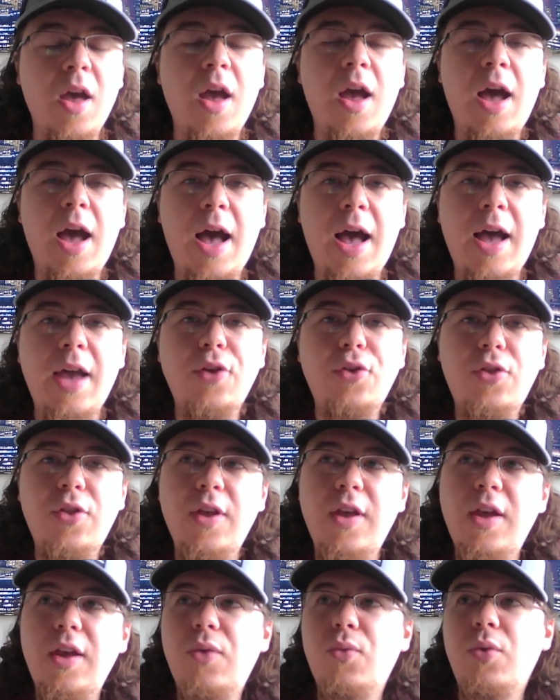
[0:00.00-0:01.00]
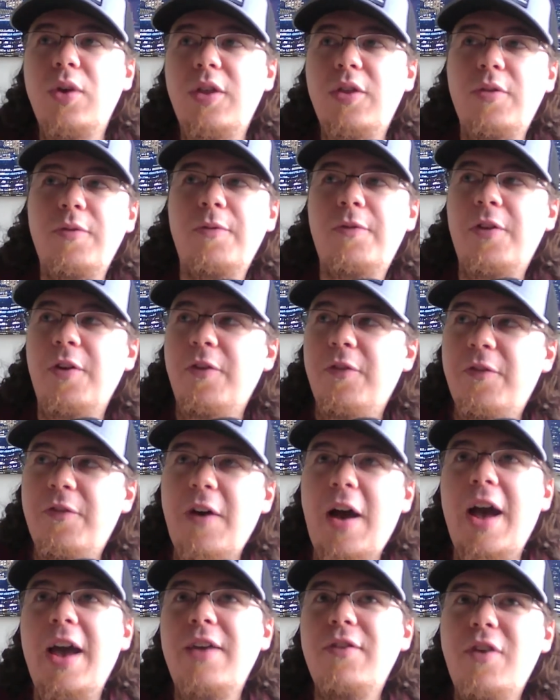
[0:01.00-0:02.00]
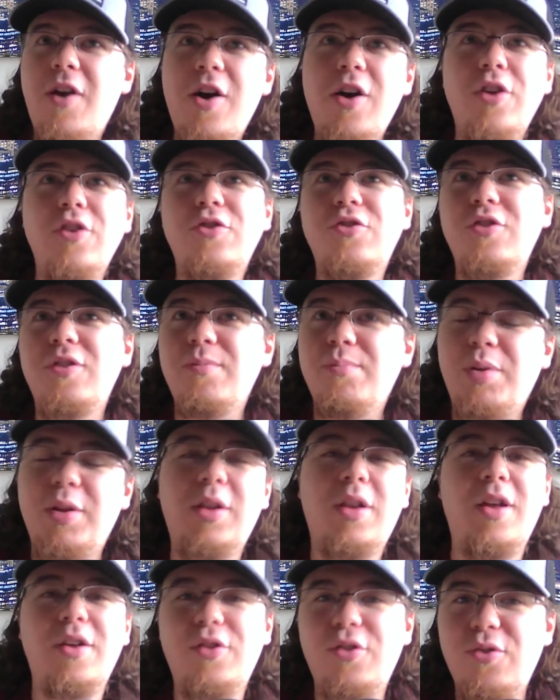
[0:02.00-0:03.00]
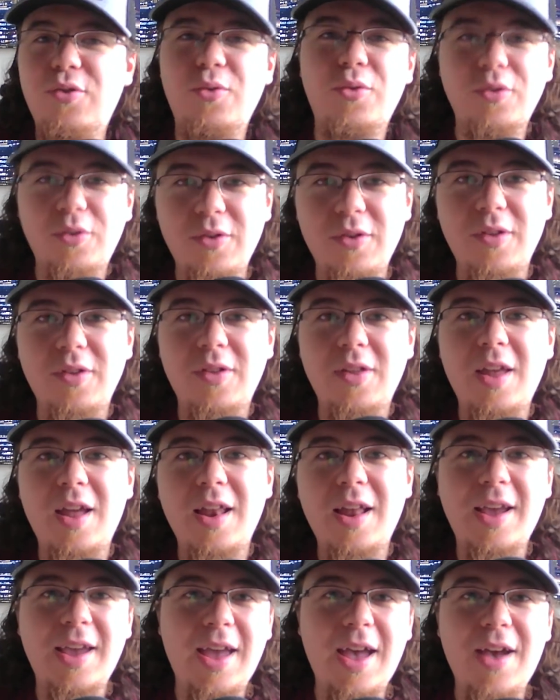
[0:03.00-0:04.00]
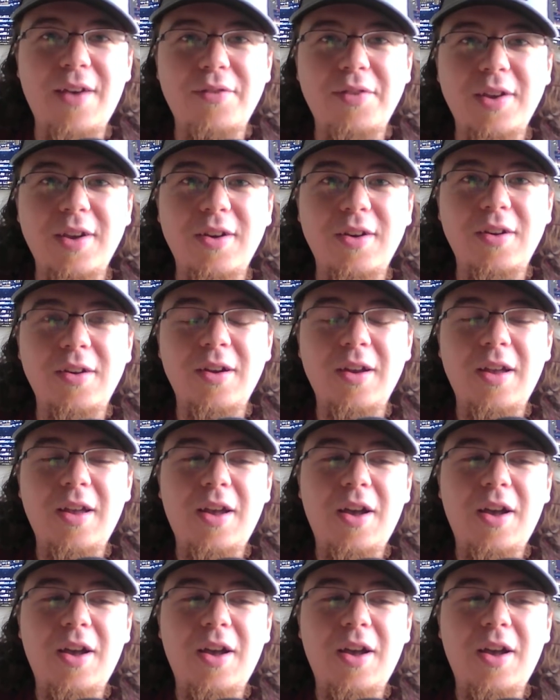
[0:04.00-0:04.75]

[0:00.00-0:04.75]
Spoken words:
I think with the 500 plus sources that I have here,